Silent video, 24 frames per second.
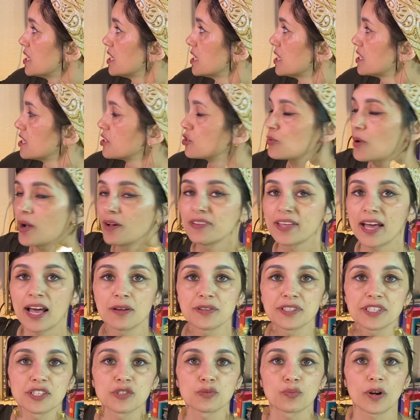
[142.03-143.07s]
The 12th
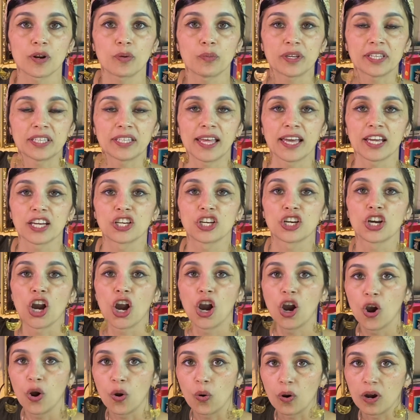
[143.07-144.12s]
house is where we let
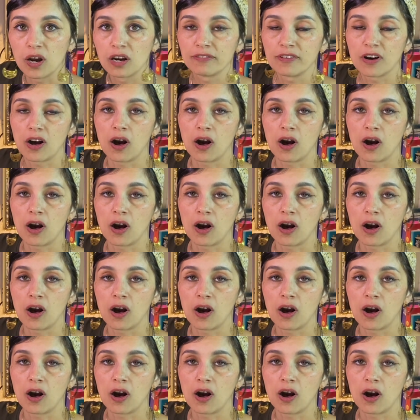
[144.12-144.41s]
go of